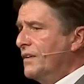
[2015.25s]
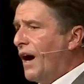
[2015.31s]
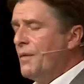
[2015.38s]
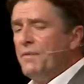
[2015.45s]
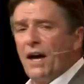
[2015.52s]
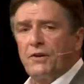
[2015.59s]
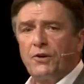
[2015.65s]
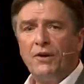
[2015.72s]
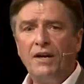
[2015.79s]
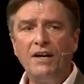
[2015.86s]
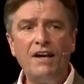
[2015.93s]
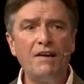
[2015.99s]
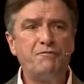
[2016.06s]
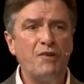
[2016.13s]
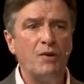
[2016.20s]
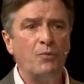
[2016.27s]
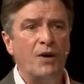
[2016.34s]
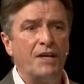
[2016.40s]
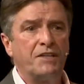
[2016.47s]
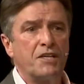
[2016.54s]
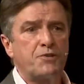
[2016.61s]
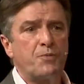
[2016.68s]
I'm not going to live in
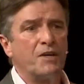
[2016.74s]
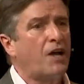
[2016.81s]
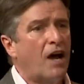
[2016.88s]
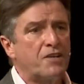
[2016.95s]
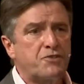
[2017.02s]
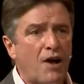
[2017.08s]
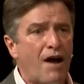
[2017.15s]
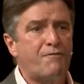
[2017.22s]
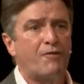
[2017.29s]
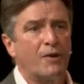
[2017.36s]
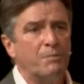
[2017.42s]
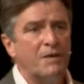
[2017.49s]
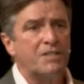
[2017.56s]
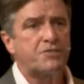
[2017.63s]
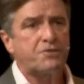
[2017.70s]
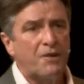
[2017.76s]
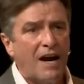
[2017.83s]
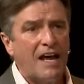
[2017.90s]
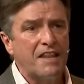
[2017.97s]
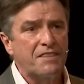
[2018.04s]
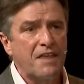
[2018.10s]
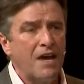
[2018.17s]
weakness when God's offering me
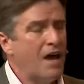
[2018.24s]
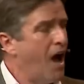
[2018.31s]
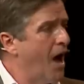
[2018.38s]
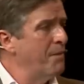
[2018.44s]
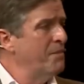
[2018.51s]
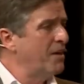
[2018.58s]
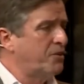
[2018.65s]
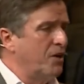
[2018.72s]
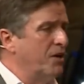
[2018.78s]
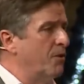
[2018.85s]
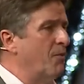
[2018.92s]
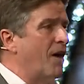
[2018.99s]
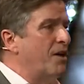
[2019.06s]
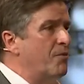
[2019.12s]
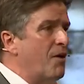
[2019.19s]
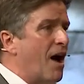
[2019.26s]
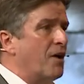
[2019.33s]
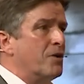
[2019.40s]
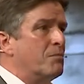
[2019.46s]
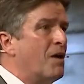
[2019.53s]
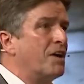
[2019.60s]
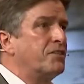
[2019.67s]
strength. I'm not going to run
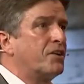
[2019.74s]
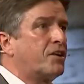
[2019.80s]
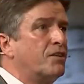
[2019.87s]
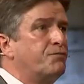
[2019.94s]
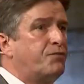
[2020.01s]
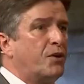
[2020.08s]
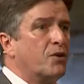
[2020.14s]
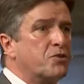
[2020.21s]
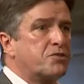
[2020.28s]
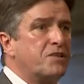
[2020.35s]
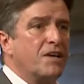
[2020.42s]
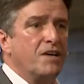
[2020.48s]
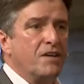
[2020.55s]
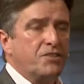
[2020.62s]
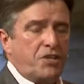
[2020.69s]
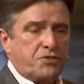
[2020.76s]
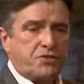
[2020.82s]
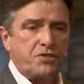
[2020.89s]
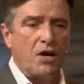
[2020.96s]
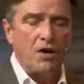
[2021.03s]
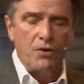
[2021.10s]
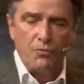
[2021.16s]
around among the confused,
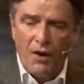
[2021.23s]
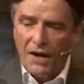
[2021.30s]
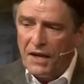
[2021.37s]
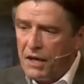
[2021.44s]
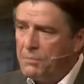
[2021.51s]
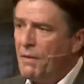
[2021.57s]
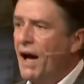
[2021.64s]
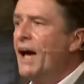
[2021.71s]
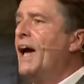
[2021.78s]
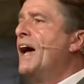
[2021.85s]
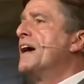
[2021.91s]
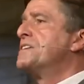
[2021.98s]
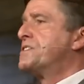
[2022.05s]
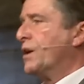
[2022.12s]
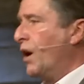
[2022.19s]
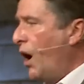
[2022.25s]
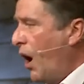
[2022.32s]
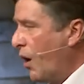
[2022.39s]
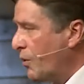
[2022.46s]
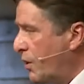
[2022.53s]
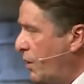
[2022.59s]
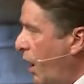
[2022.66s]
just wringing my hands, say,
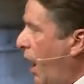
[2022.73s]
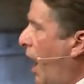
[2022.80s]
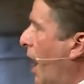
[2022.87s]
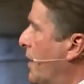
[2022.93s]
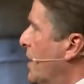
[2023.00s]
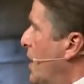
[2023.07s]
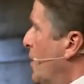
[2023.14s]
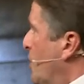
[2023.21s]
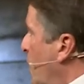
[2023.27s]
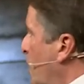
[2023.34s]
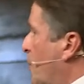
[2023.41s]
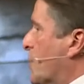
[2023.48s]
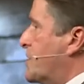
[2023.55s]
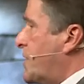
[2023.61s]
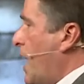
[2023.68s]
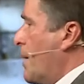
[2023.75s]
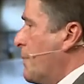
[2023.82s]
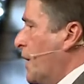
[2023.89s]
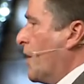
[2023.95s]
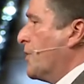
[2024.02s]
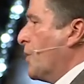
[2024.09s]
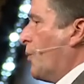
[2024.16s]
oh, God, look what's
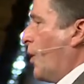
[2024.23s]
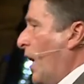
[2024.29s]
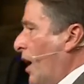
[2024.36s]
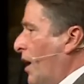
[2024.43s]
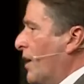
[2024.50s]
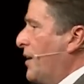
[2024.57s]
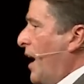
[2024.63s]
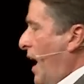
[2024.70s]
coming on the world.